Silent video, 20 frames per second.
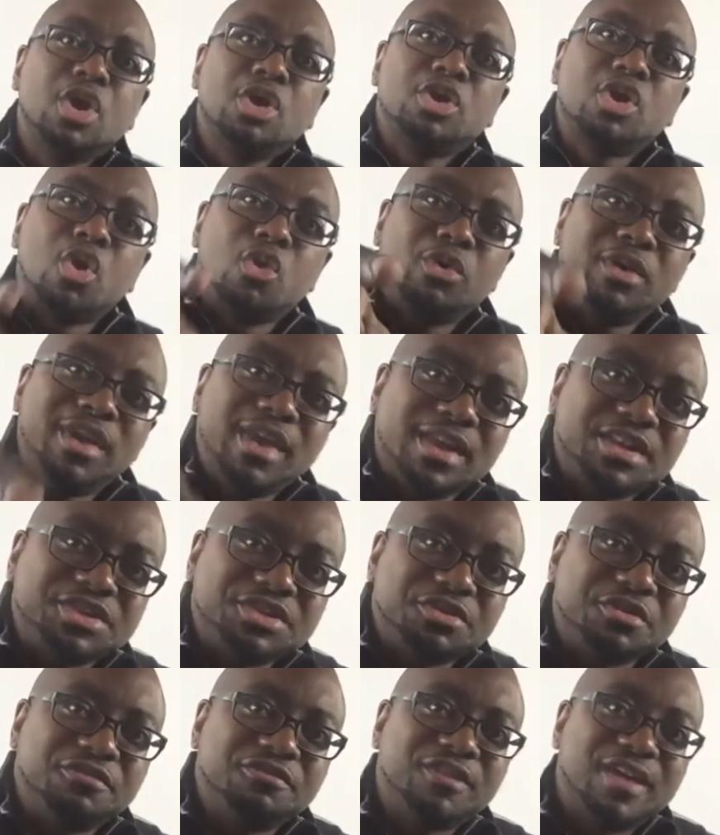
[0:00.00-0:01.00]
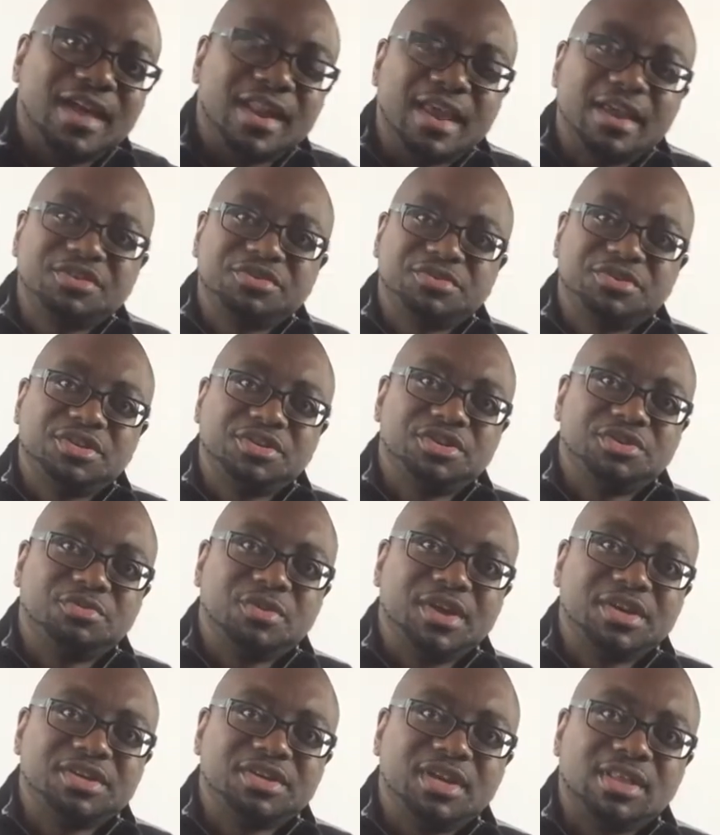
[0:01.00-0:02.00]
Go get your financial
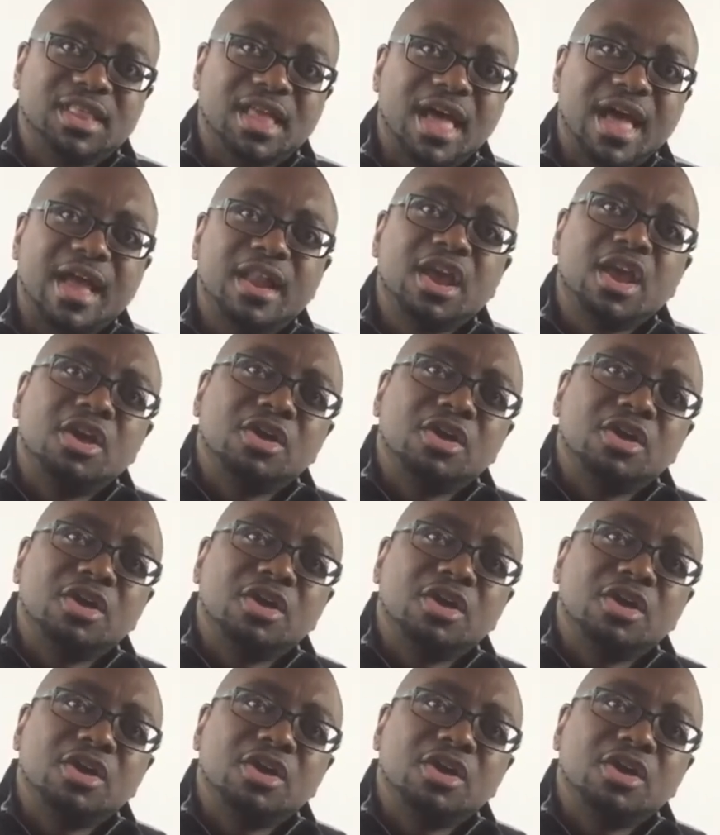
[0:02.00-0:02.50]
situation in line.